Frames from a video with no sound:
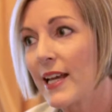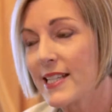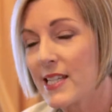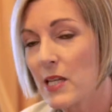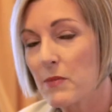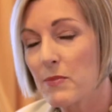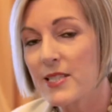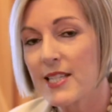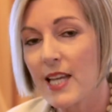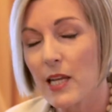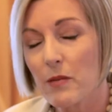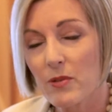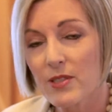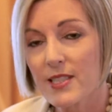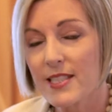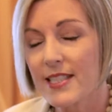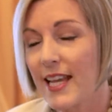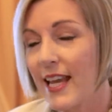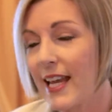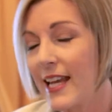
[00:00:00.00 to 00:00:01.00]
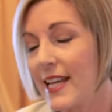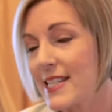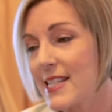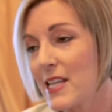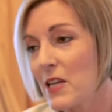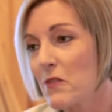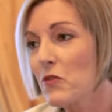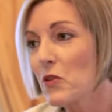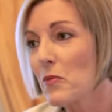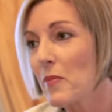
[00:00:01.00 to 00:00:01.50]
exhibit table today is
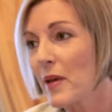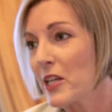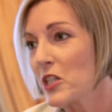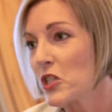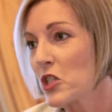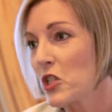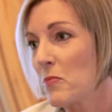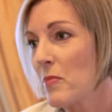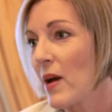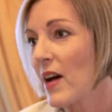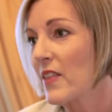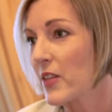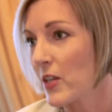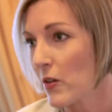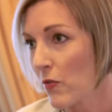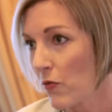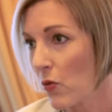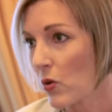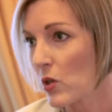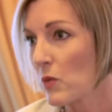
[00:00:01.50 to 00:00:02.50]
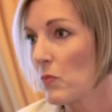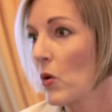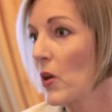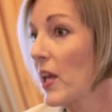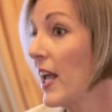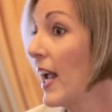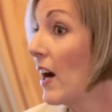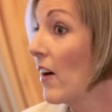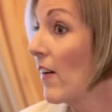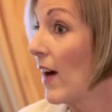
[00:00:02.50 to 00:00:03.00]
information about the Affordable
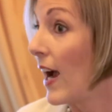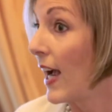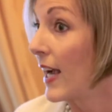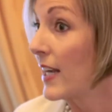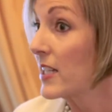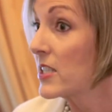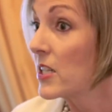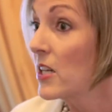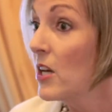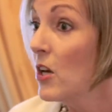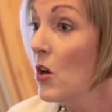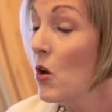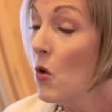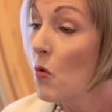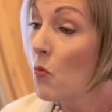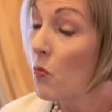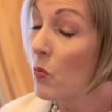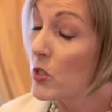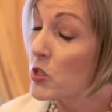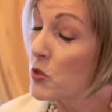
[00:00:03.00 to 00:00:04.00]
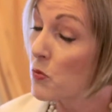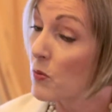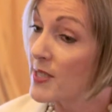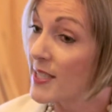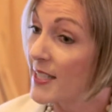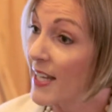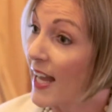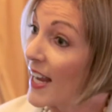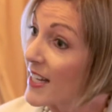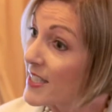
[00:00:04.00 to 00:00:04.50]
Care Act, which was
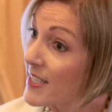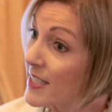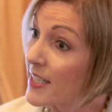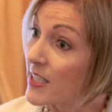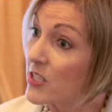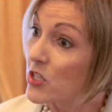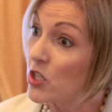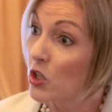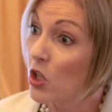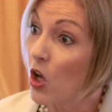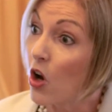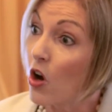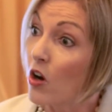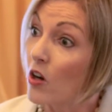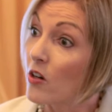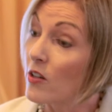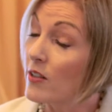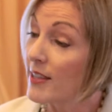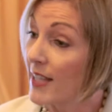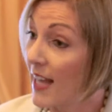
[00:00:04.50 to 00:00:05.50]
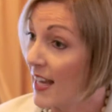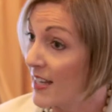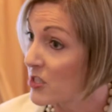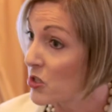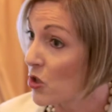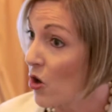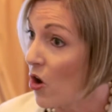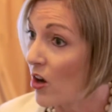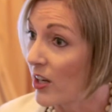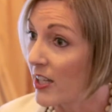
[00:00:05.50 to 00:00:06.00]
enacted into law last
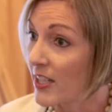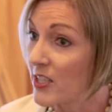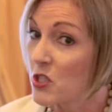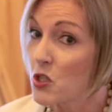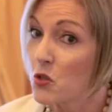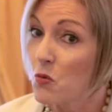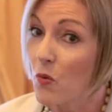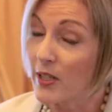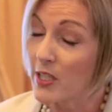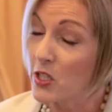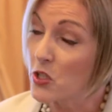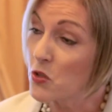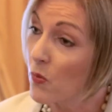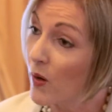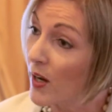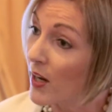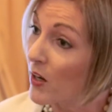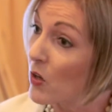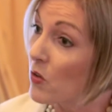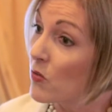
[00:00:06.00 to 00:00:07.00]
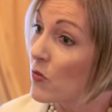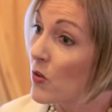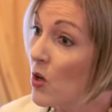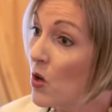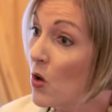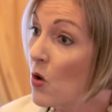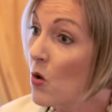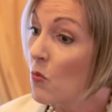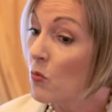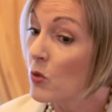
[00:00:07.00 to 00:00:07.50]
August twenty twelve,
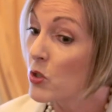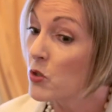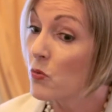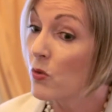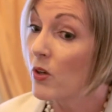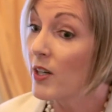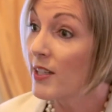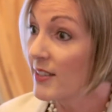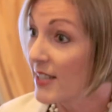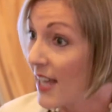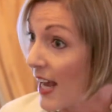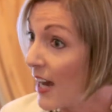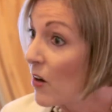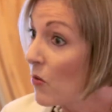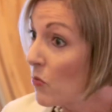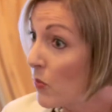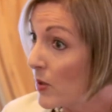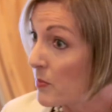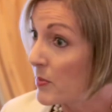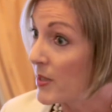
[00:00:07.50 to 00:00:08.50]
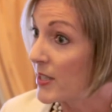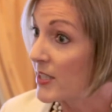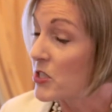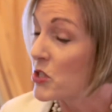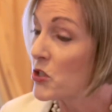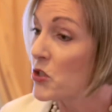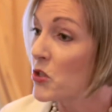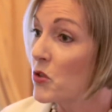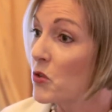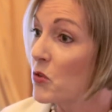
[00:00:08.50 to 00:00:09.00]
which will allow women
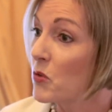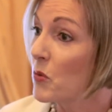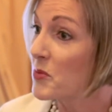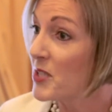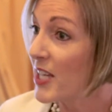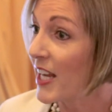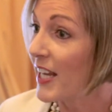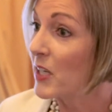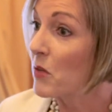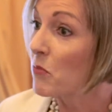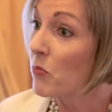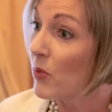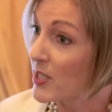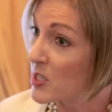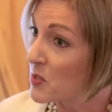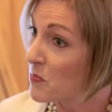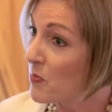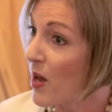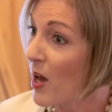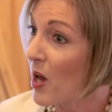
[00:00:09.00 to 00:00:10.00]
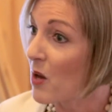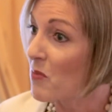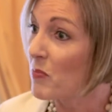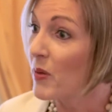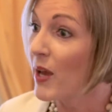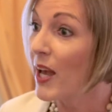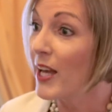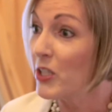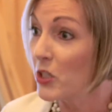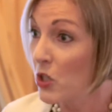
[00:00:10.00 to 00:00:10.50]
to obtain a breast pump
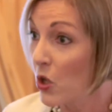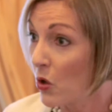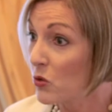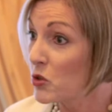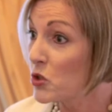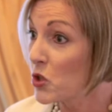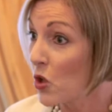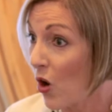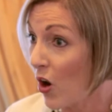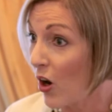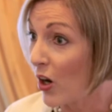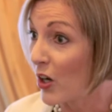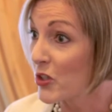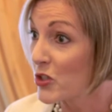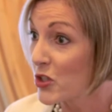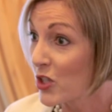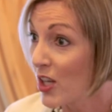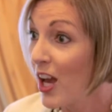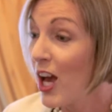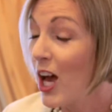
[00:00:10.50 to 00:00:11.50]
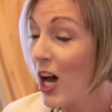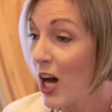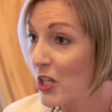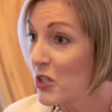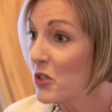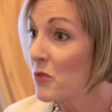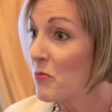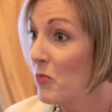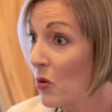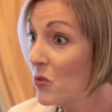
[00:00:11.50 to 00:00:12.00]
at no charge
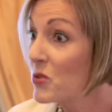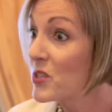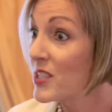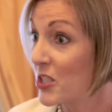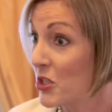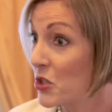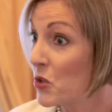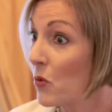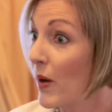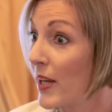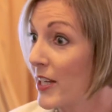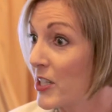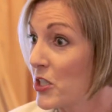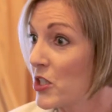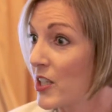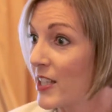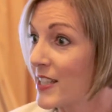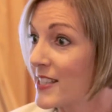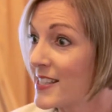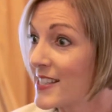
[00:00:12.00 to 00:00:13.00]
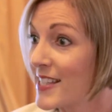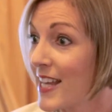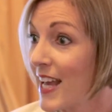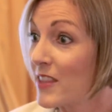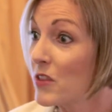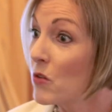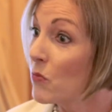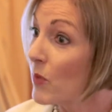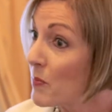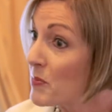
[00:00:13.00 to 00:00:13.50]
under most situations.
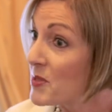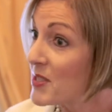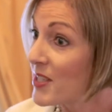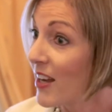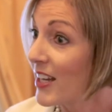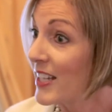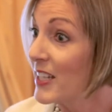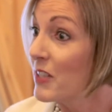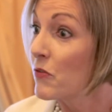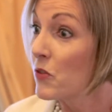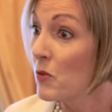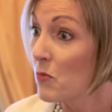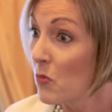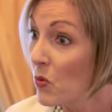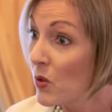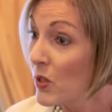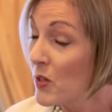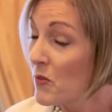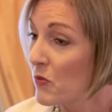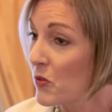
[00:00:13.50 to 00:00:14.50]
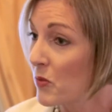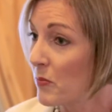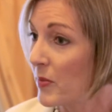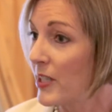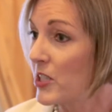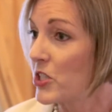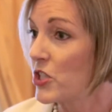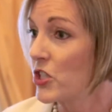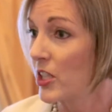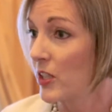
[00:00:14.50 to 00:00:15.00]
And the website for more
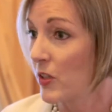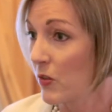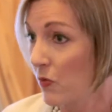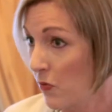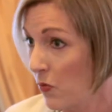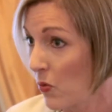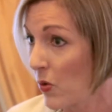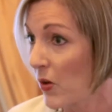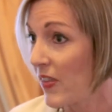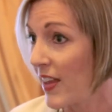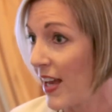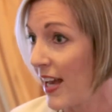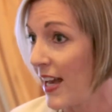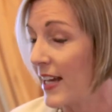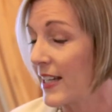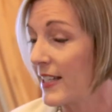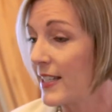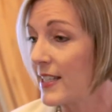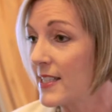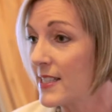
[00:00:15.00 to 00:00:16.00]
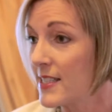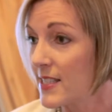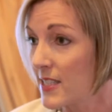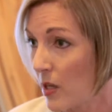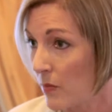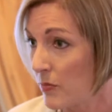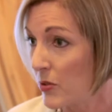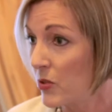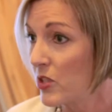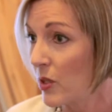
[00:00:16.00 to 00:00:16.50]
information for that is
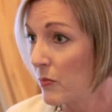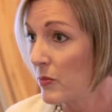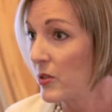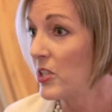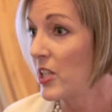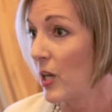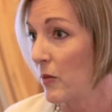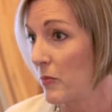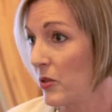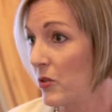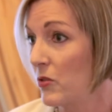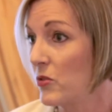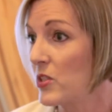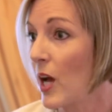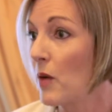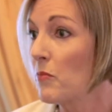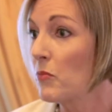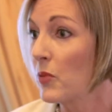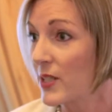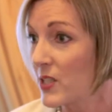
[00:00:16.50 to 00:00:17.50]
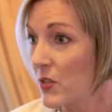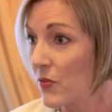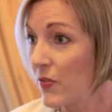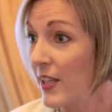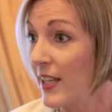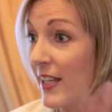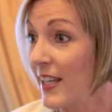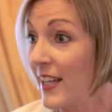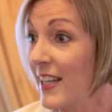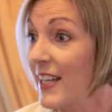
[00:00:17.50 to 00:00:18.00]
w w w dot
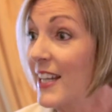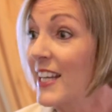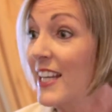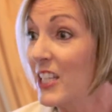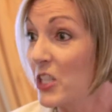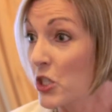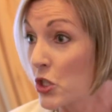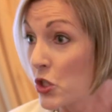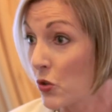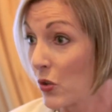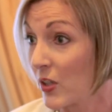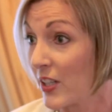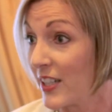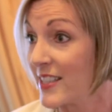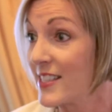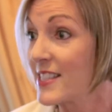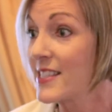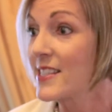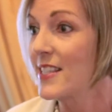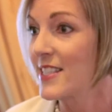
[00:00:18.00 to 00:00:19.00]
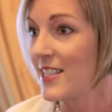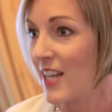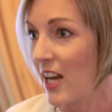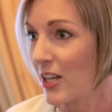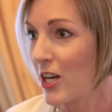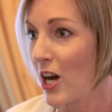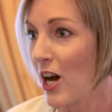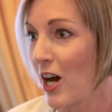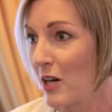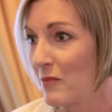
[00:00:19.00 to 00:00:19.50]
breastfeeding insurance dot
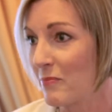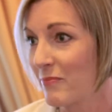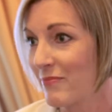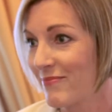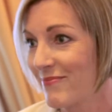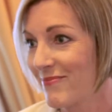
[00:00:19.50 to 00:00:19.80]
com.